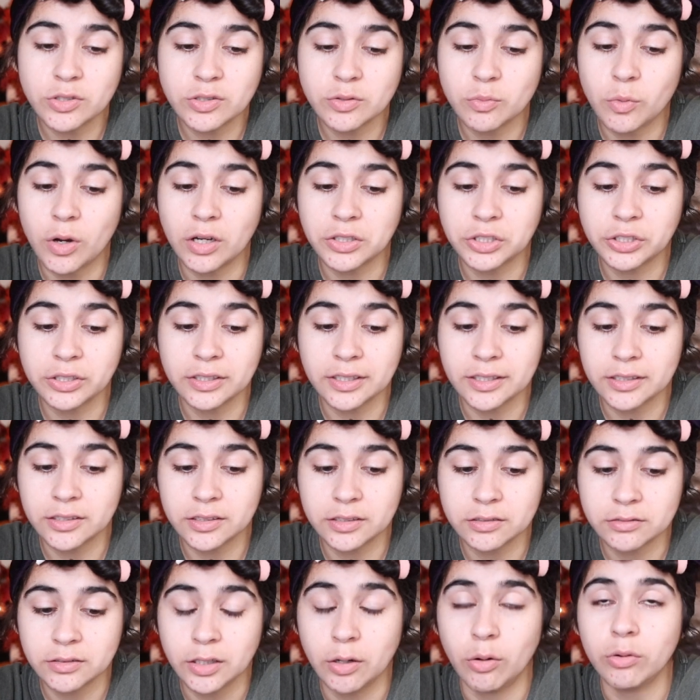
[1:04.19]
just watch like
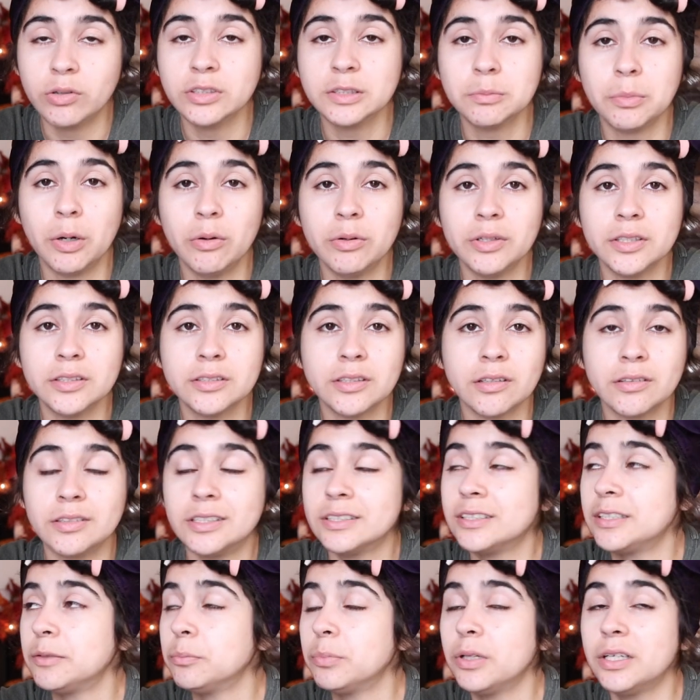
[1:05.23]
Hocus Pocus on
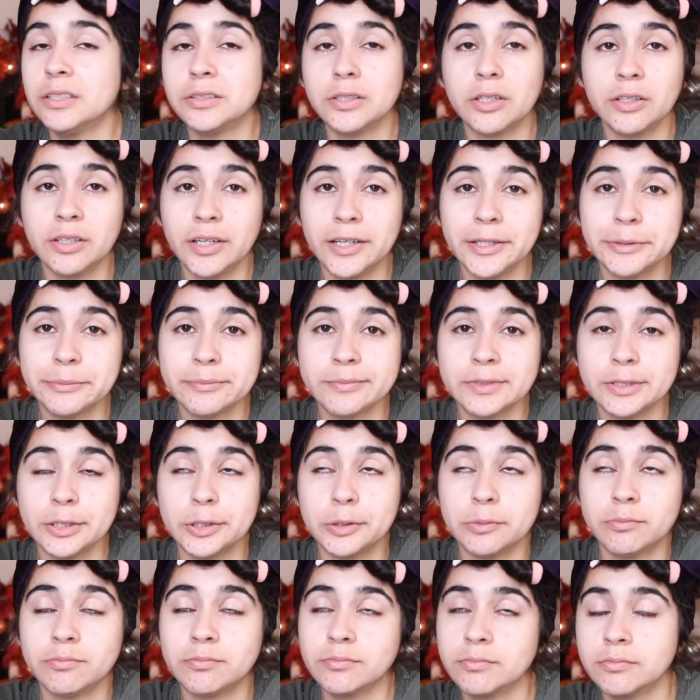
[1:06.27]
Disney Plus all day,
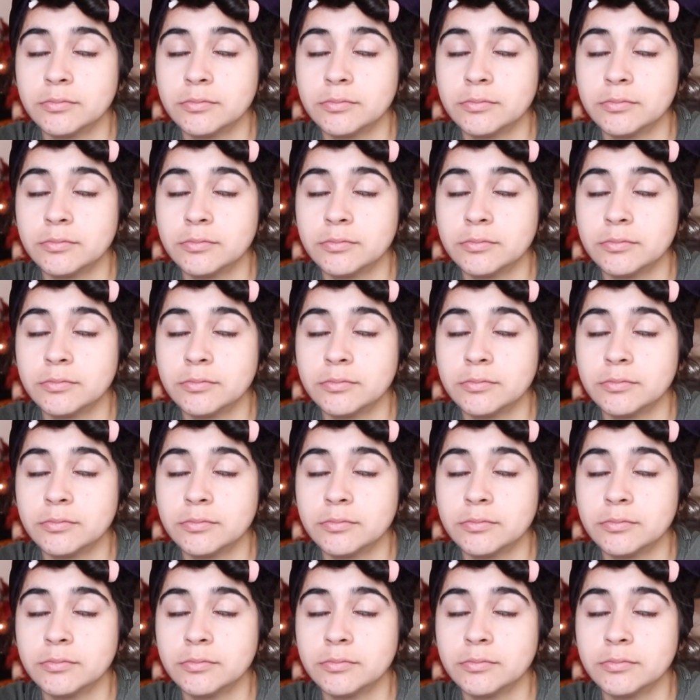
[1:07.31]
so.